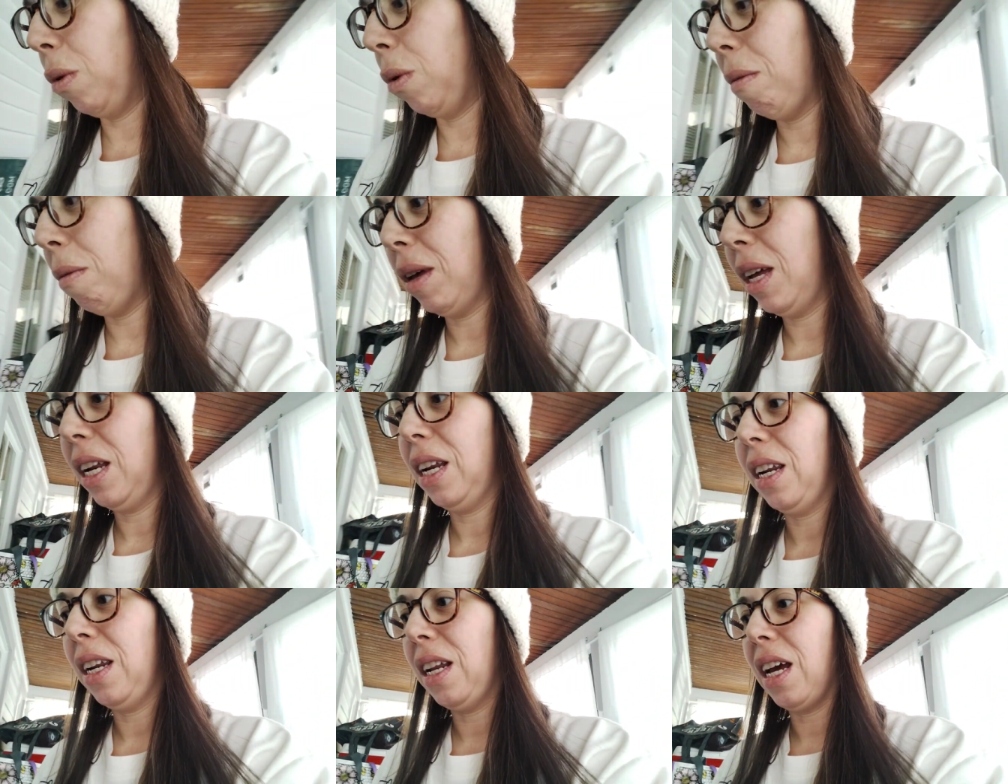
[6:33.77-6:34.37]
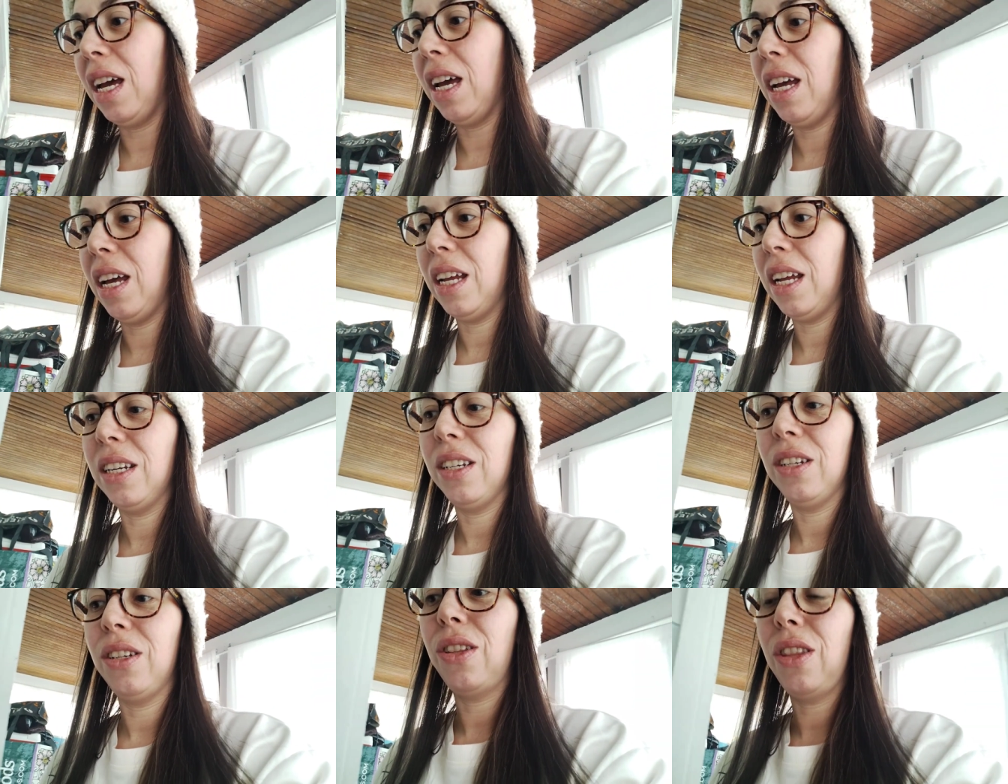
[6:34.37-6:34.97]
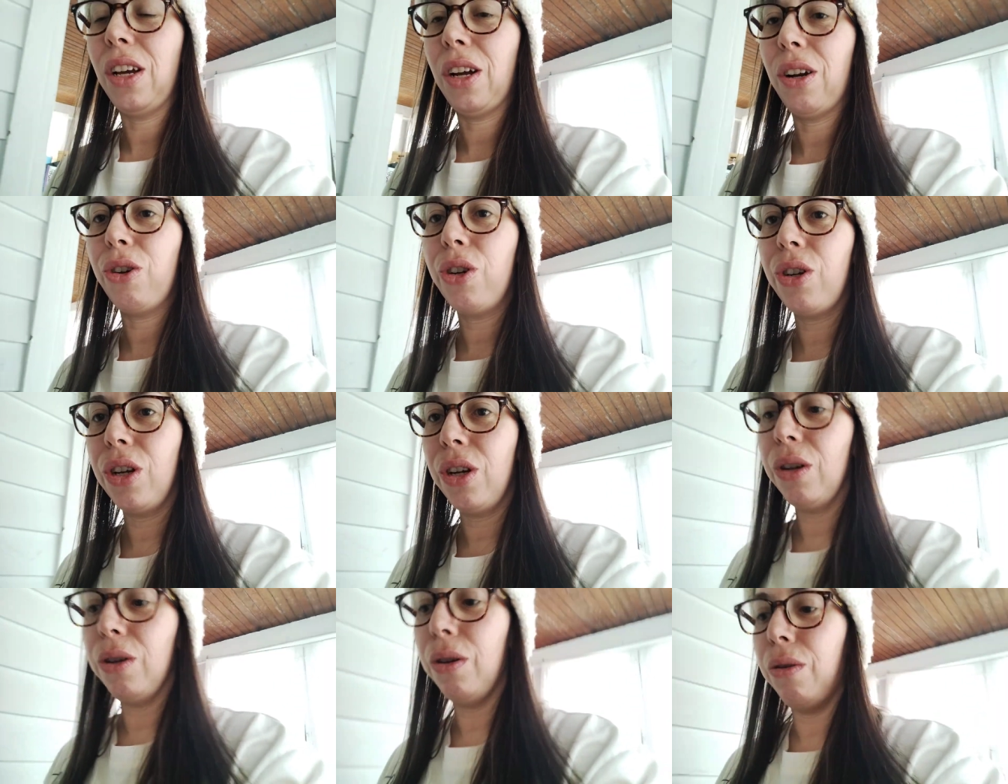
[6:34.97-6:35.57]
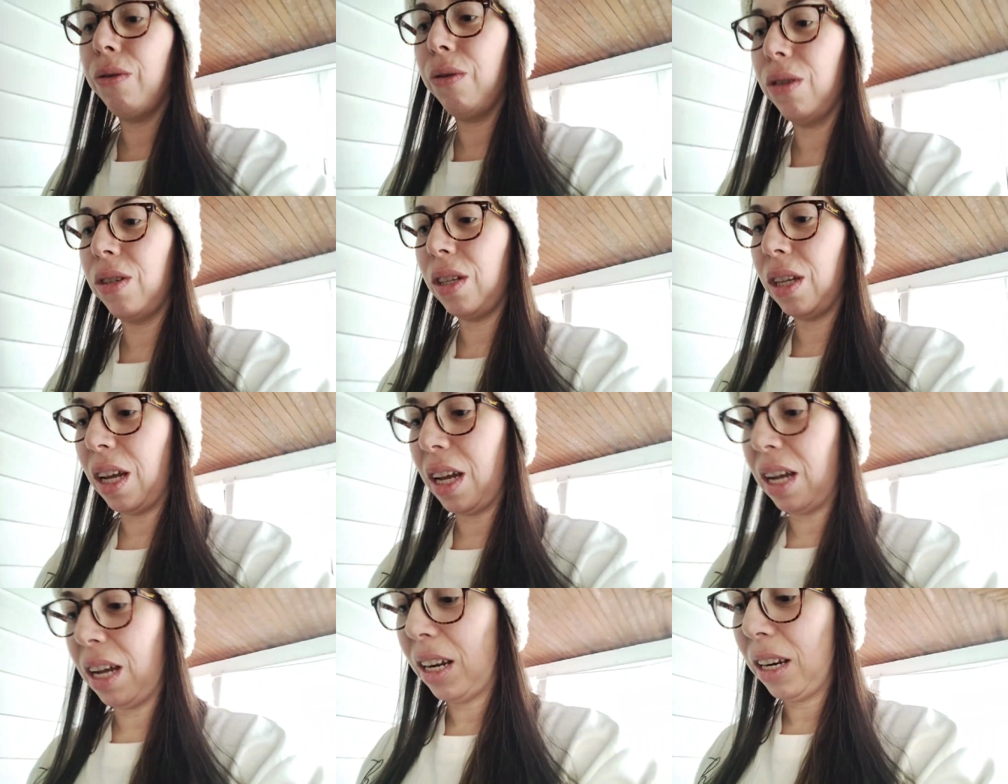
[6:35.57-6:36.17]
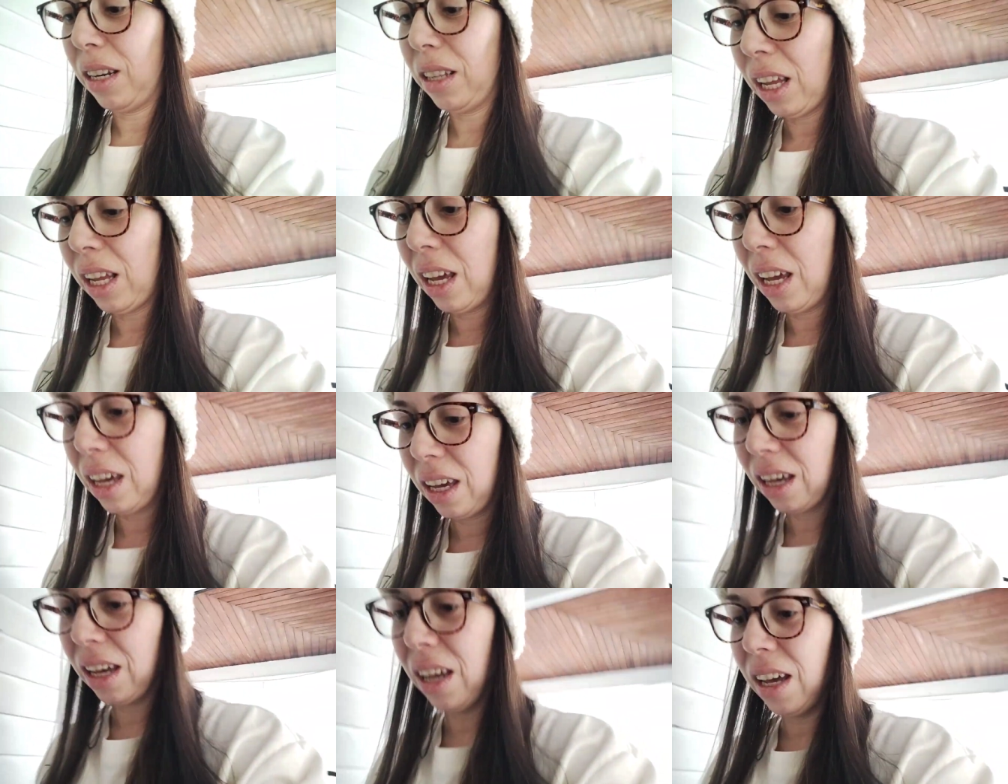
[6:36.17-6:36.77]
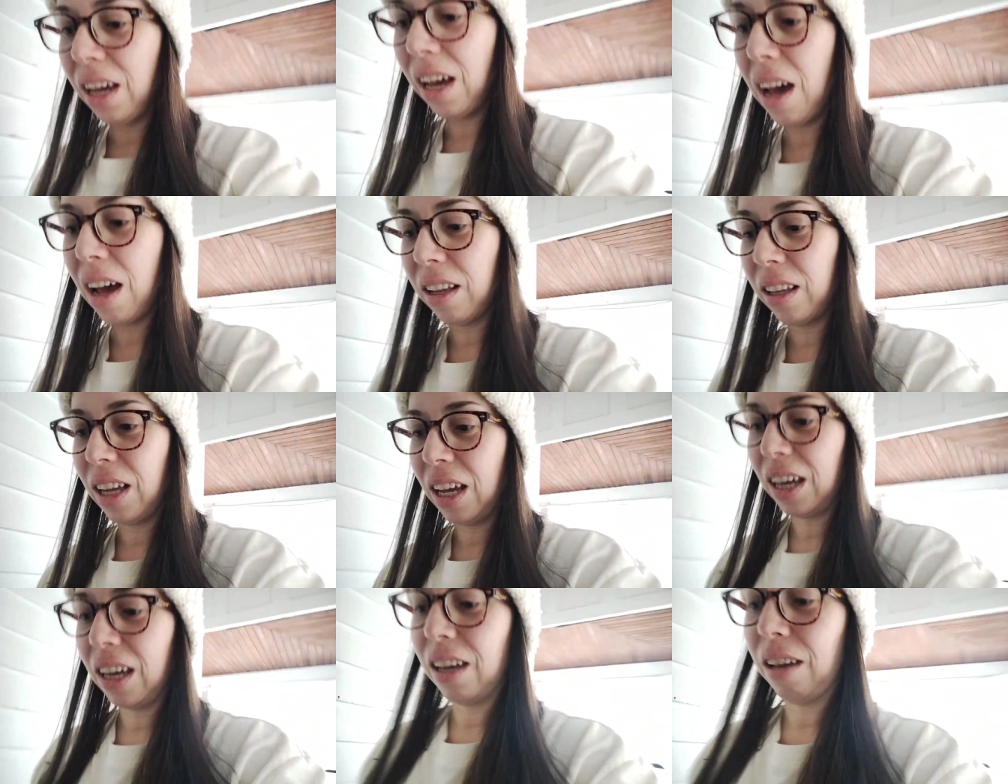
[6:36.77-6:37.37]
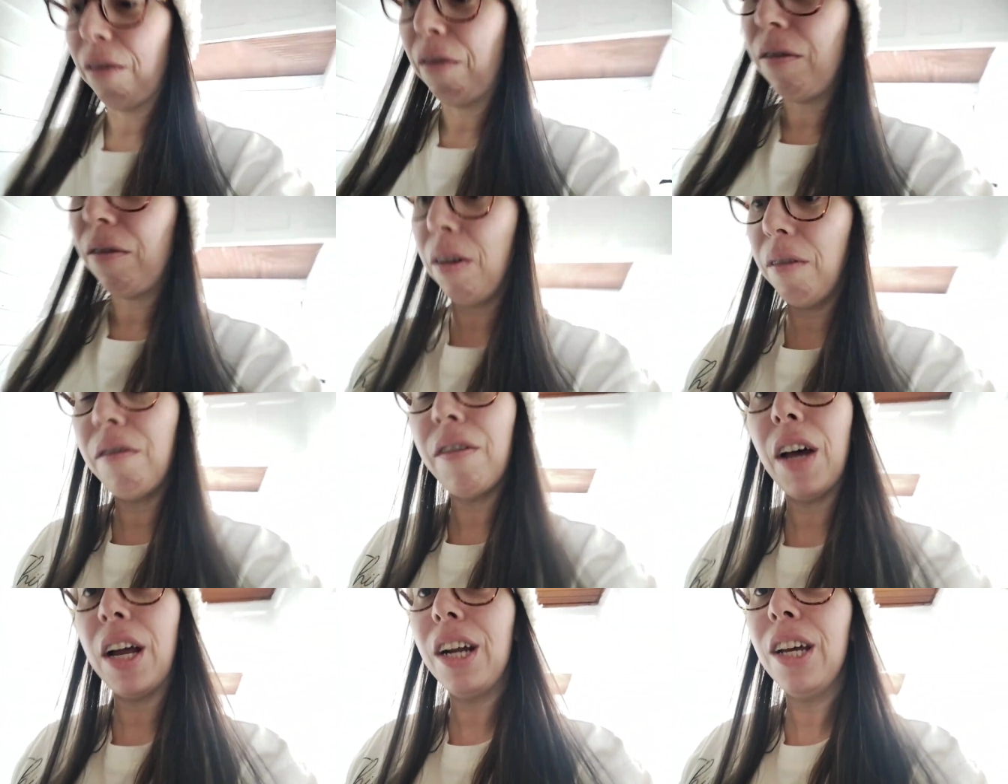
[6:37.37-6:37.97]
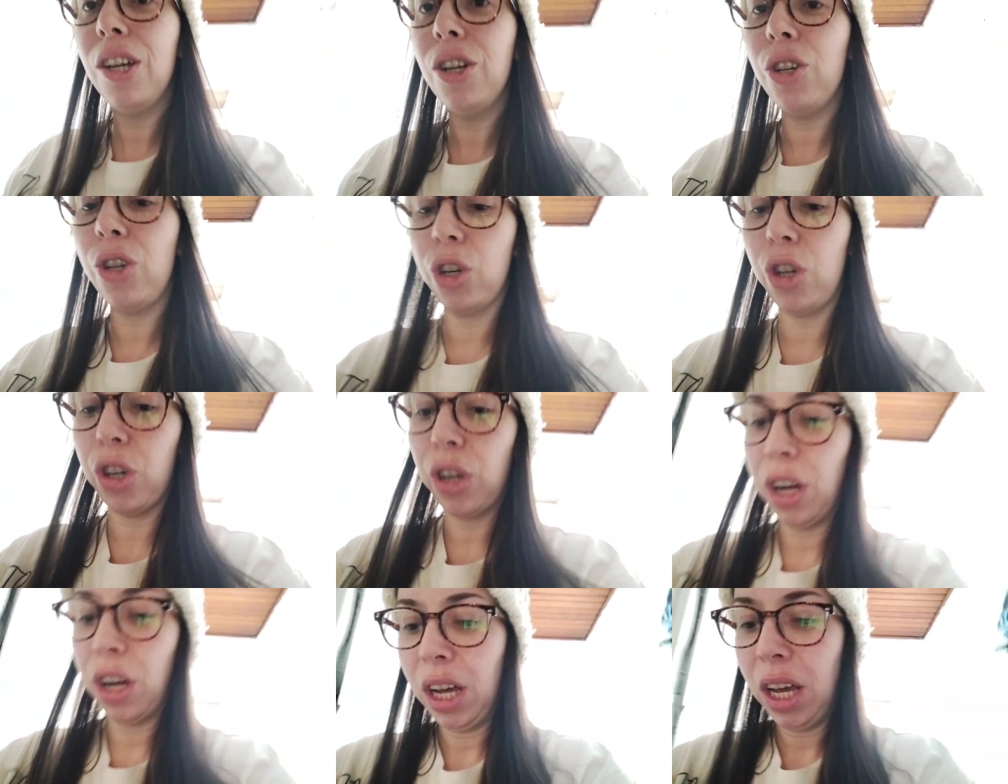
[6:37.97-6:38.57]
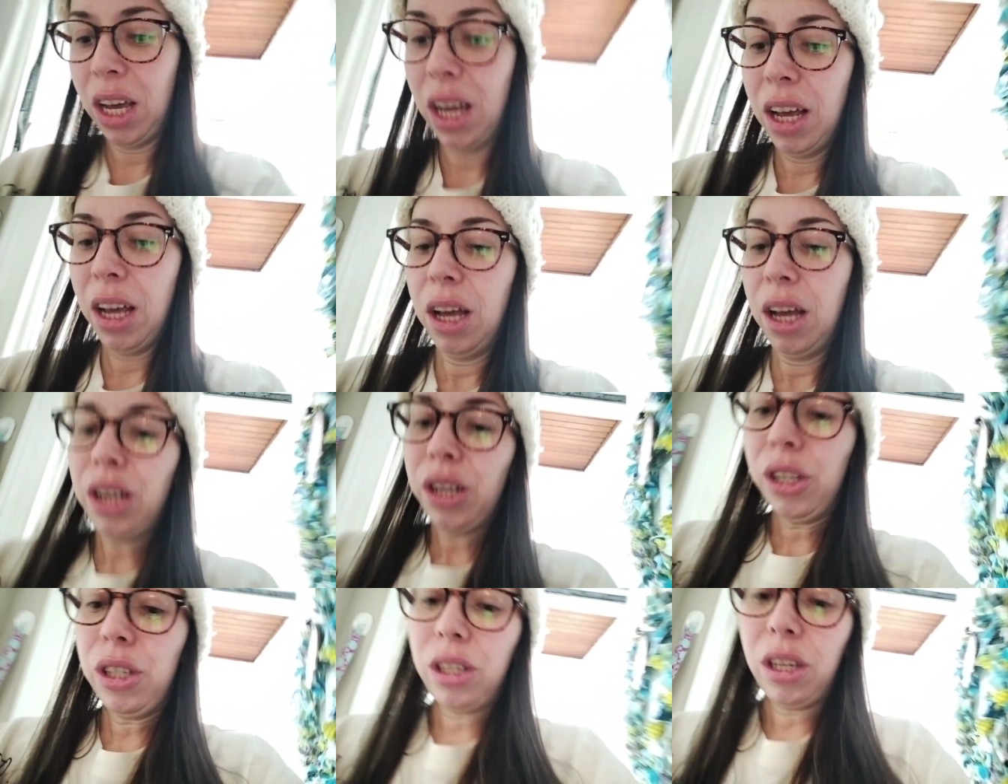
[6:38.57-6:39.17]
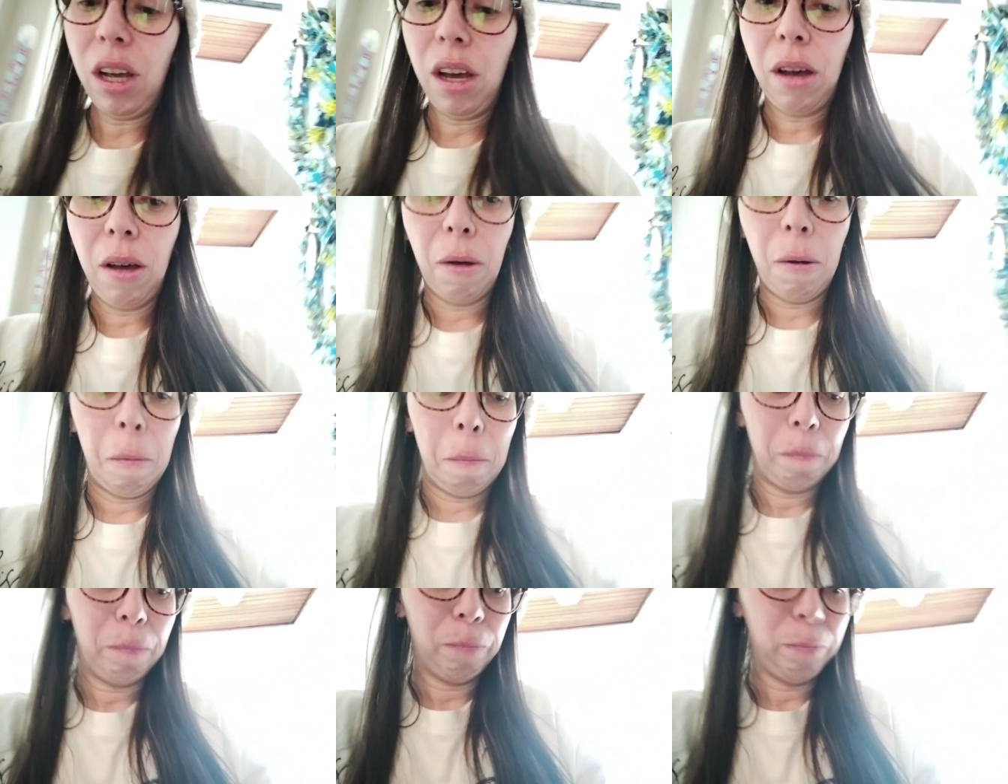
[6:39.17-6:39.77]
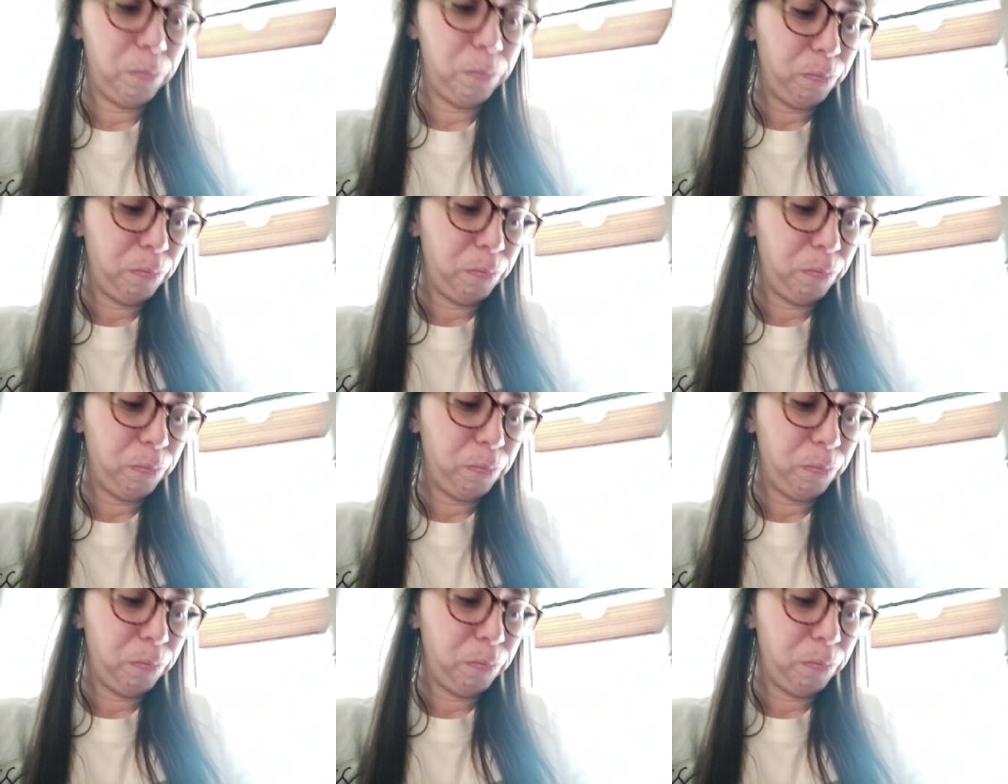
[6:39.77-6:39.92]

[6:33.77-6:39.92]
women and their shoes and, like, had, like, a foot fetish. So